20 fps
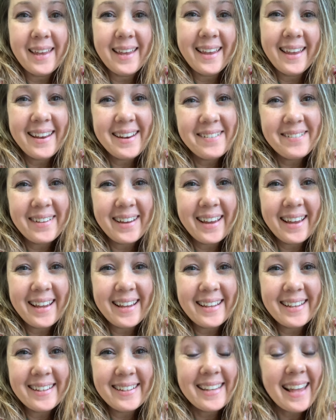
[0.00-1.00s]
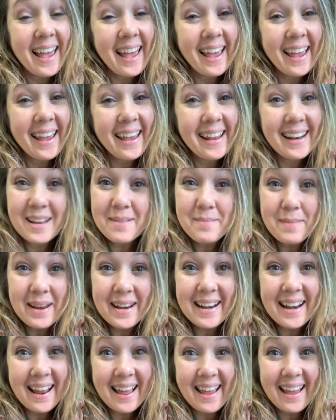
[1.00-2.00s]
Anyway, yay, and I made
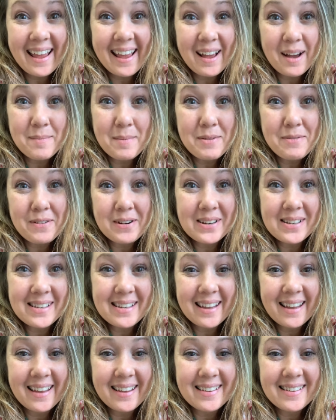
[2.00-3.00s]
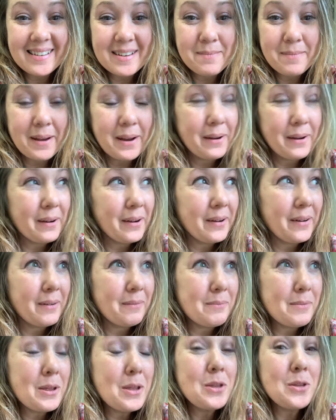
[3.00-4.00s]
an A on my first test in micro.
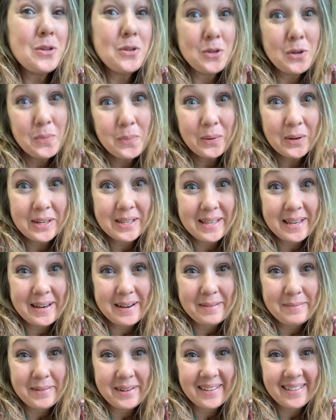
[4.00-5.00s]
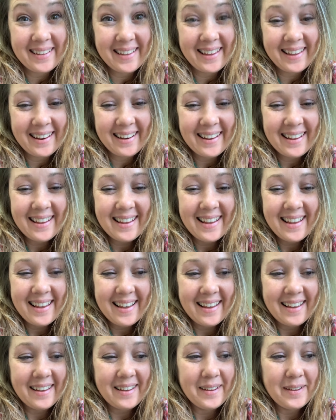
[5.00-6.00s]
I'm super excited about that.
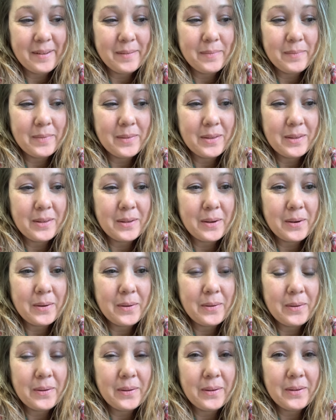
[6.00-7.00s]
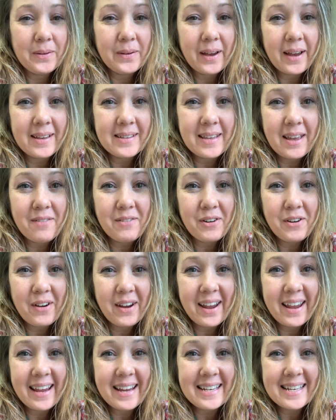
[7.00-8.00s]
So you guys have a
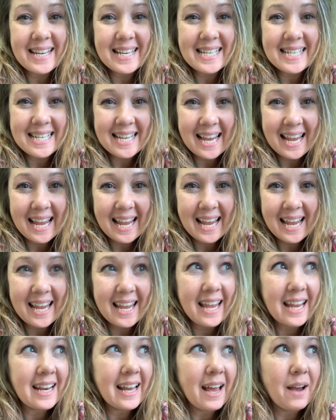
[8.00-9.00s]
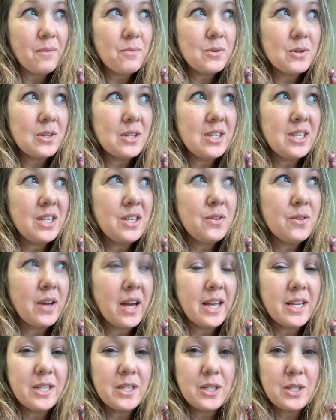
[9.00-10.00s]
great day, and I will see you
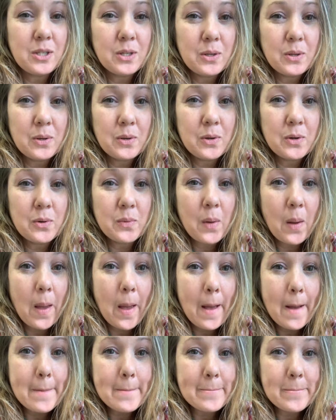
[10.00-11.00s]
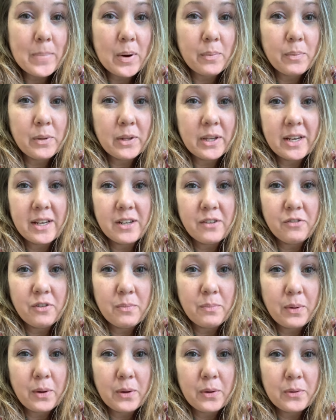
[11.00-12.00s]
guys soon, probably in a
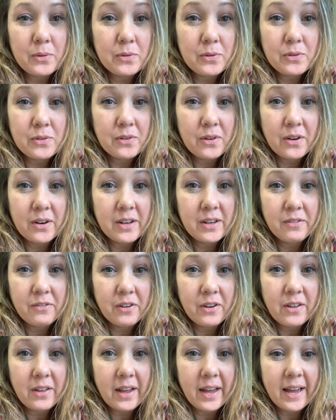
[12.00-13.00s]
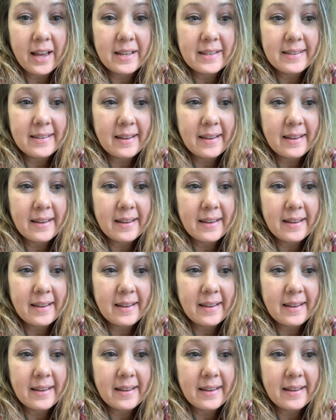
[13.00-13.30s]
different post on a different class.